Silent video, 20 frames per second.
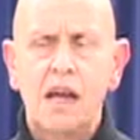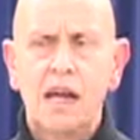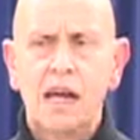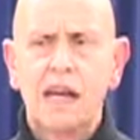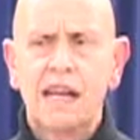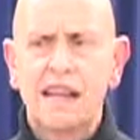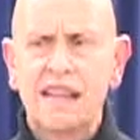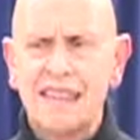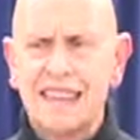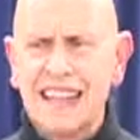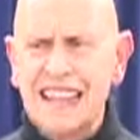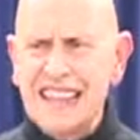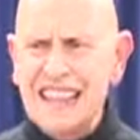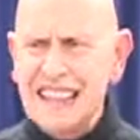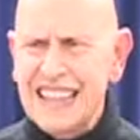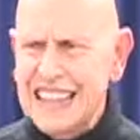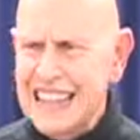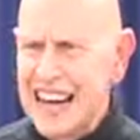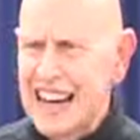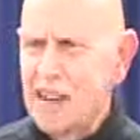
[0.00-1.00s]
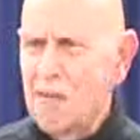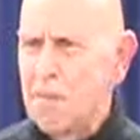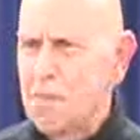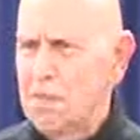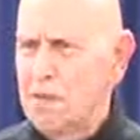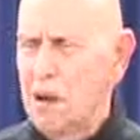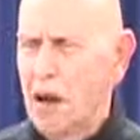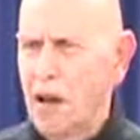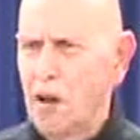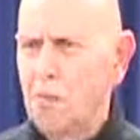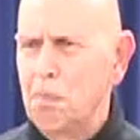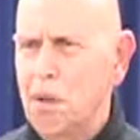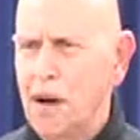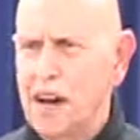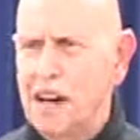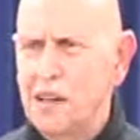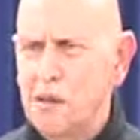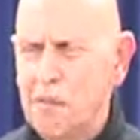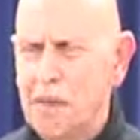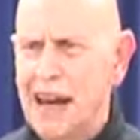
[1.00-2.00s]
this is kind of the whole
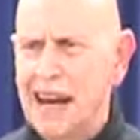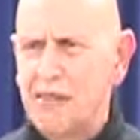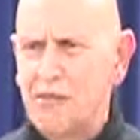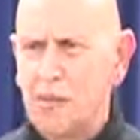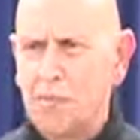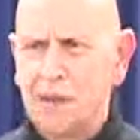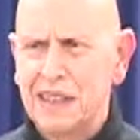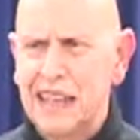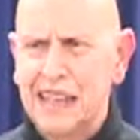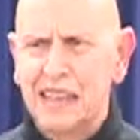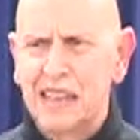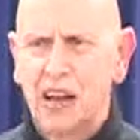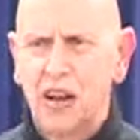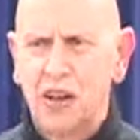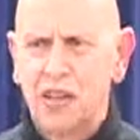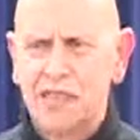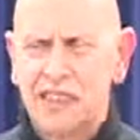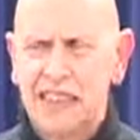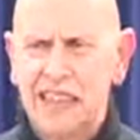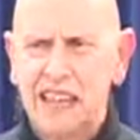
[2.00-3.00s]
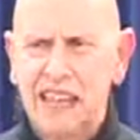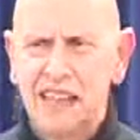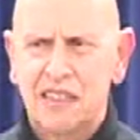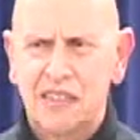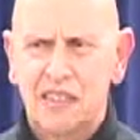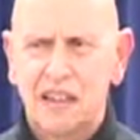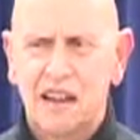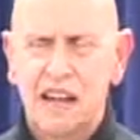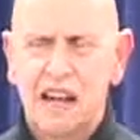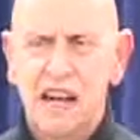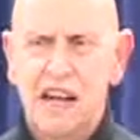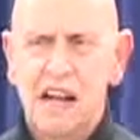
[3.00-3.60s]
part of the background, but not the whole thing either.